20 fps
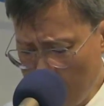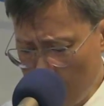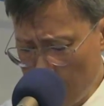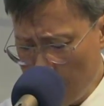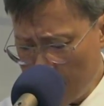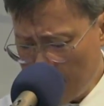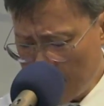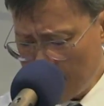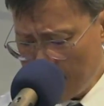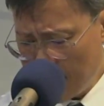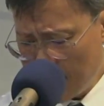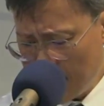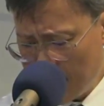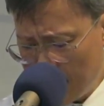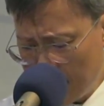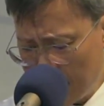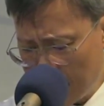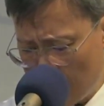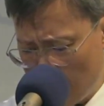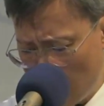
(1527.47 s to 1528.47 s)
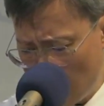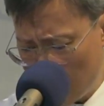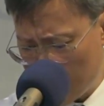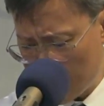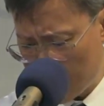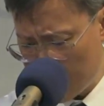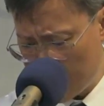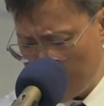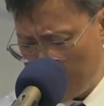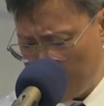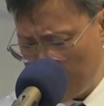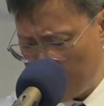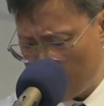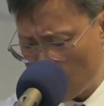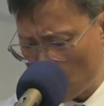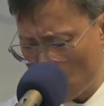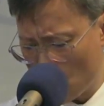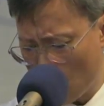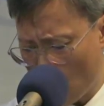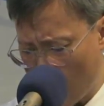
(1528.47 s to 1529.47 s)
But the curious thing
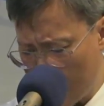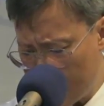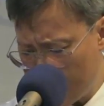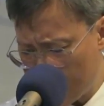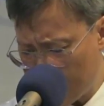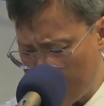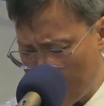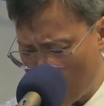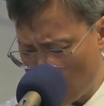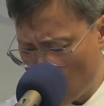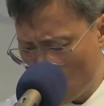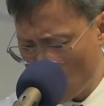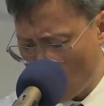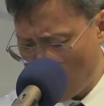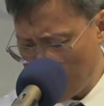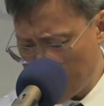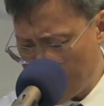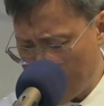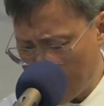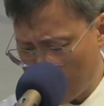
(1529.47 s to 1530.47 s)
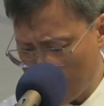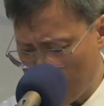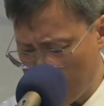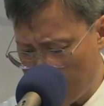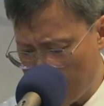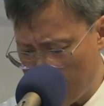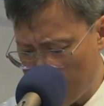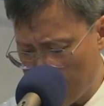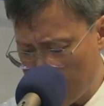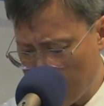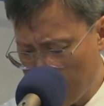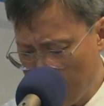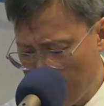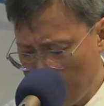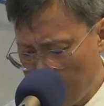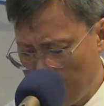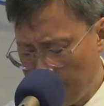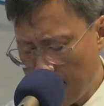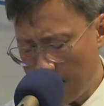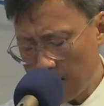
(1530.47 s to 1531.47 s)
is, twice now, John tells us
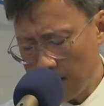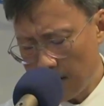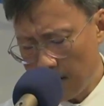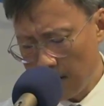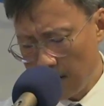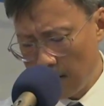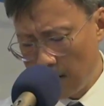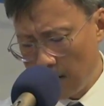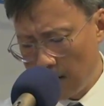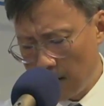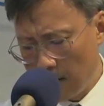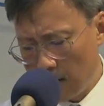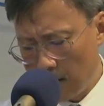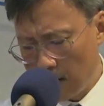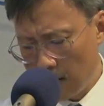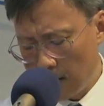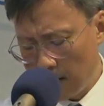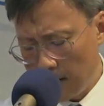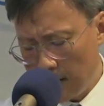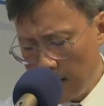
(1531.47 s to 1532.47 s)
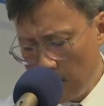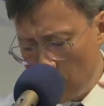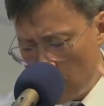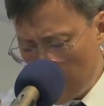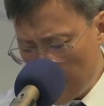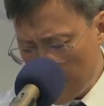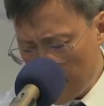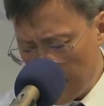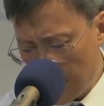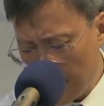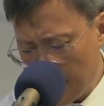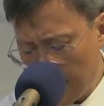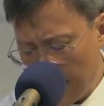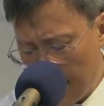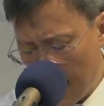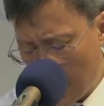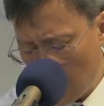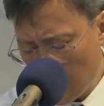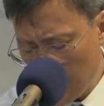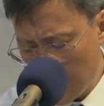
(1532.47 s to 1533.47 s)
that in Jesus'
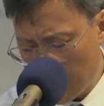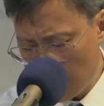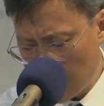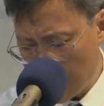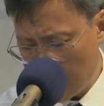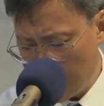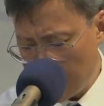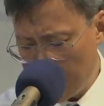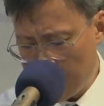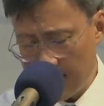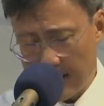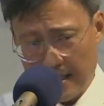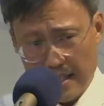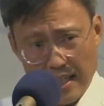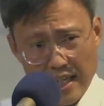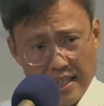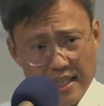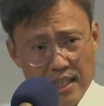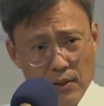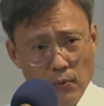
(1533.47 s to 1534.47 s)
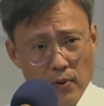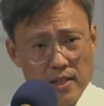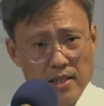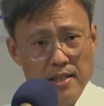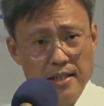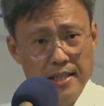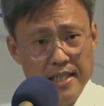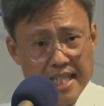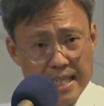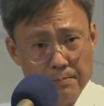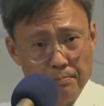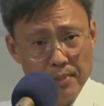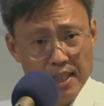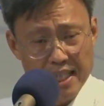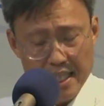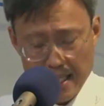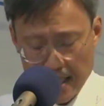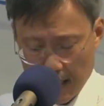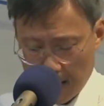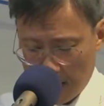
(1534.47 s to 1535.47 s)
encounter with this, that he was
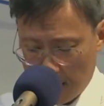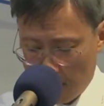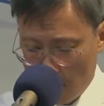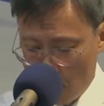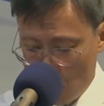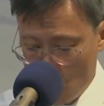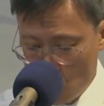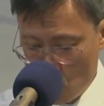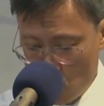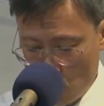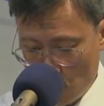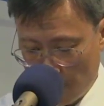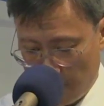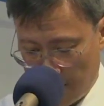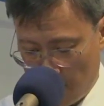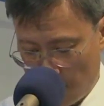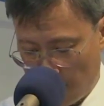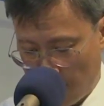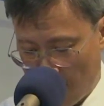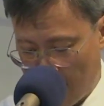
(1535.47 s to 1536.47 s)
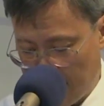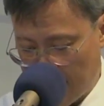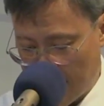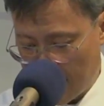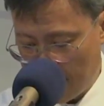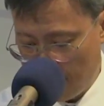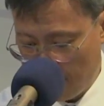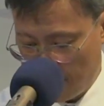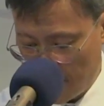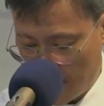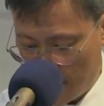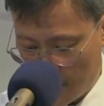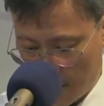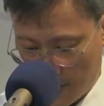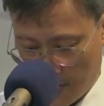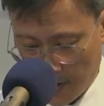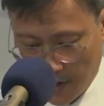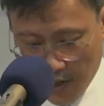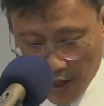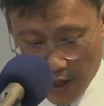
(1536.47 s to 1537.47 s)
deeply moved. You find that in
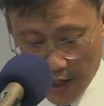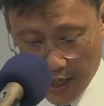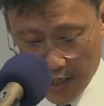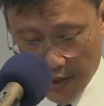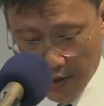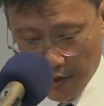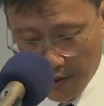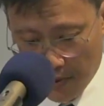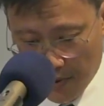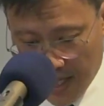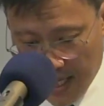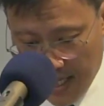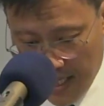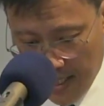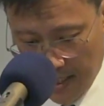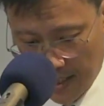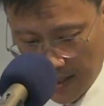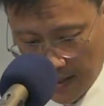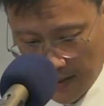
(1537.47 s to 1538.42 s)
verse 33,